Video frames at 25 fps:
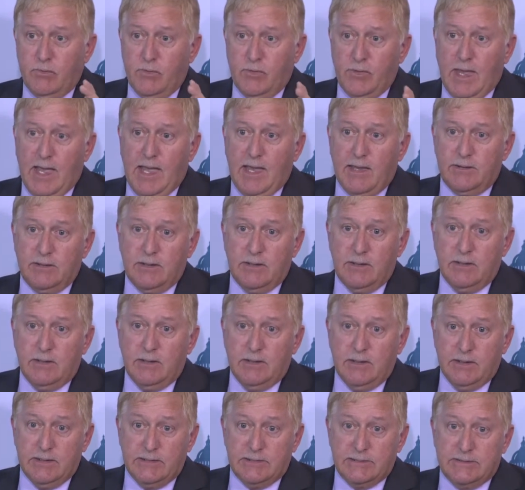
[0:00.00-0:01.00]
that
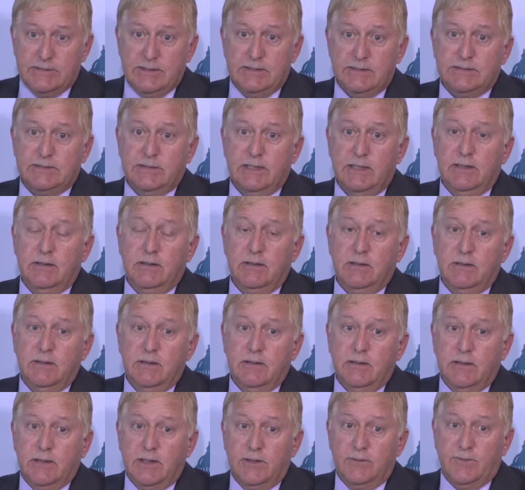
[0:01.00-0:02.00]
existing
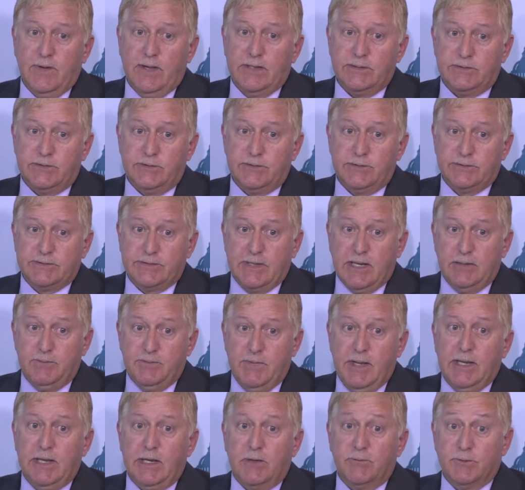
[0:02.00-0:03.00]
investors can
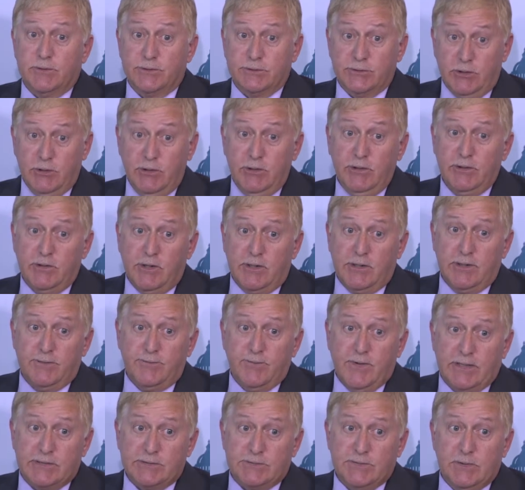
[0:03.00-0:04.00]
make a return on
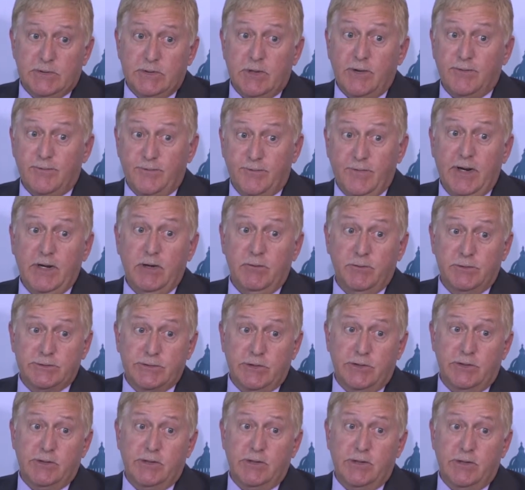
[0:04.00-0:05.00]
investment, a fair
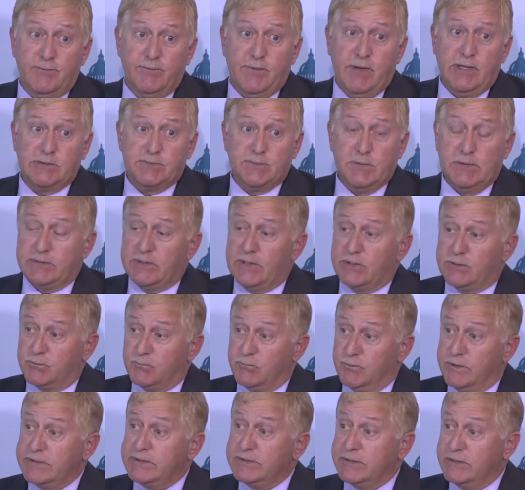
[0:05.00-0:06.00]
return on investment that's
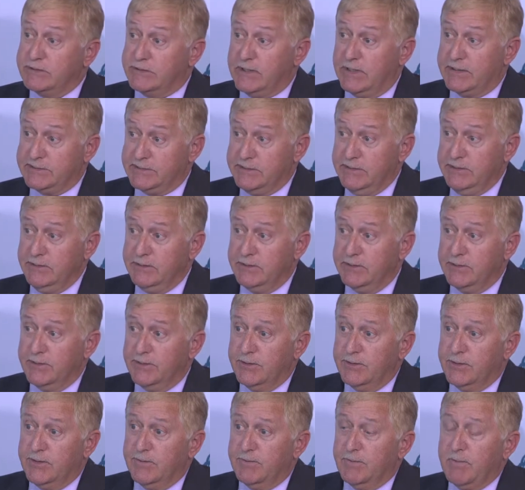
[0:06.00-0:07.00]
risk adjusted,
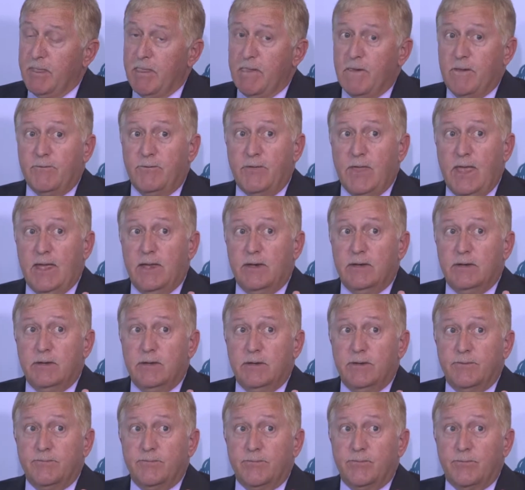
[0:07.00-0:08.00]
then
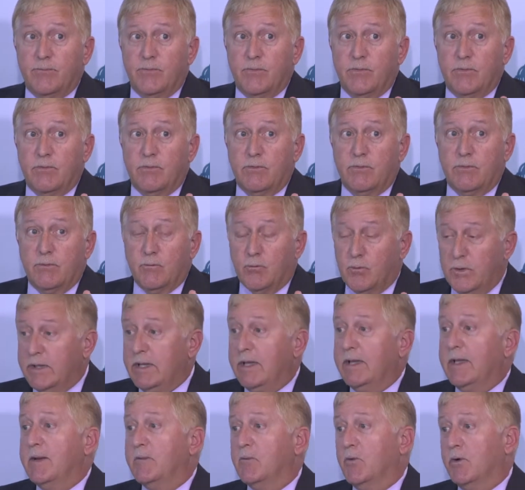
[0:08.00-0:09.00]
we
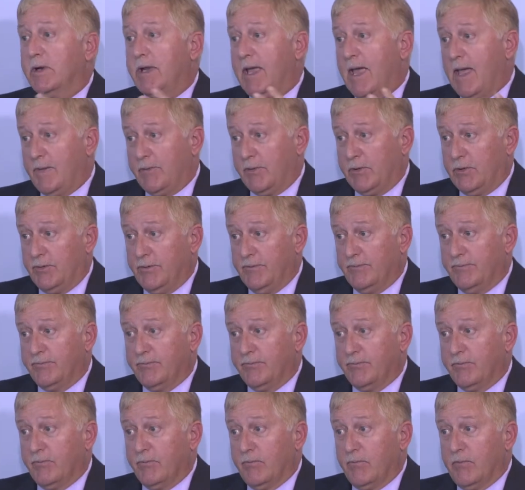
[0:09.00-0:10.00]
can get more capital.
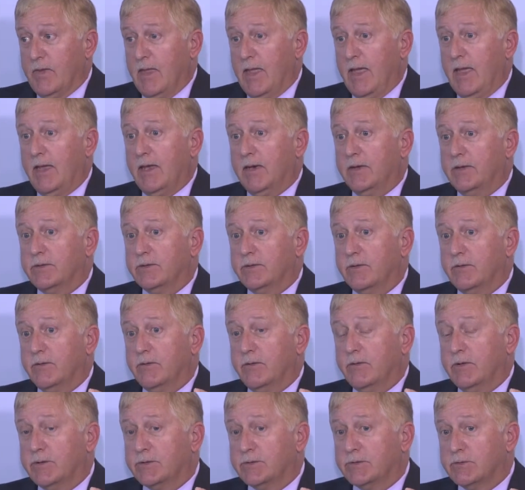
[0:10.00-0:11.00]
And
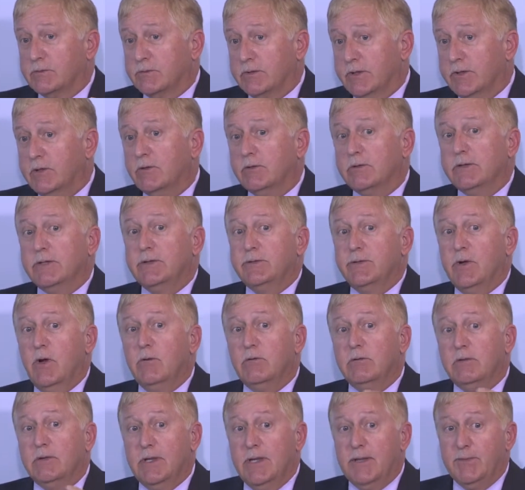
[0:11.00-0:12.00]
there's literally no
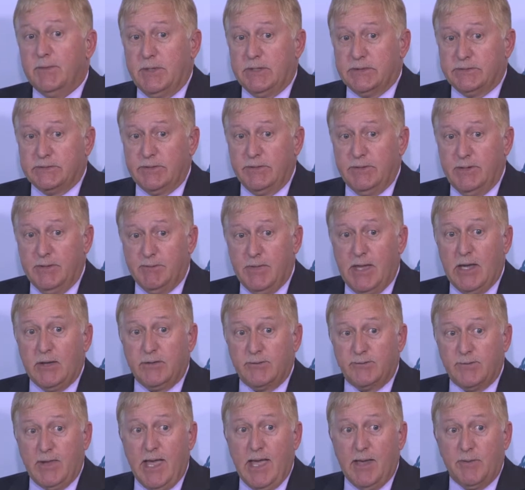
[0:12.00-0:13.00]
limit to the amount
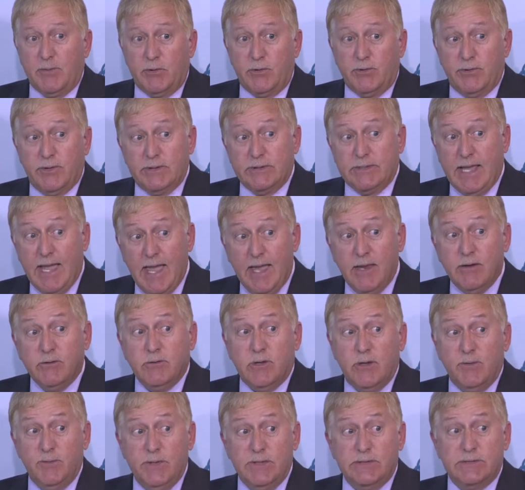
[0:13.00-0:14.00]
of capital that can
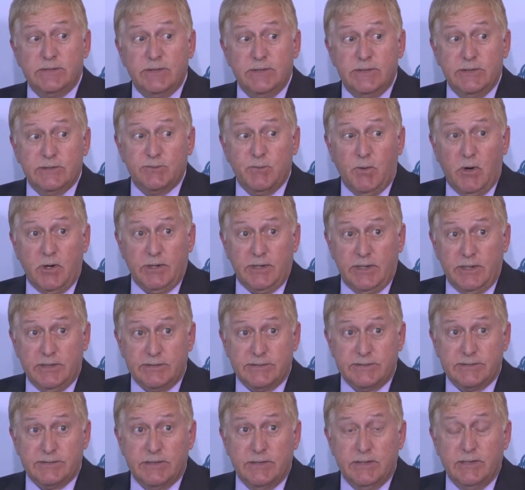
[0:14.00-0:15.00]
come into these
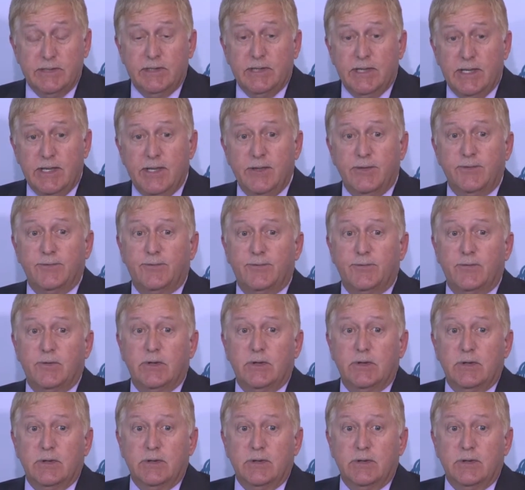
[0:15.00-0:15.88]
markets if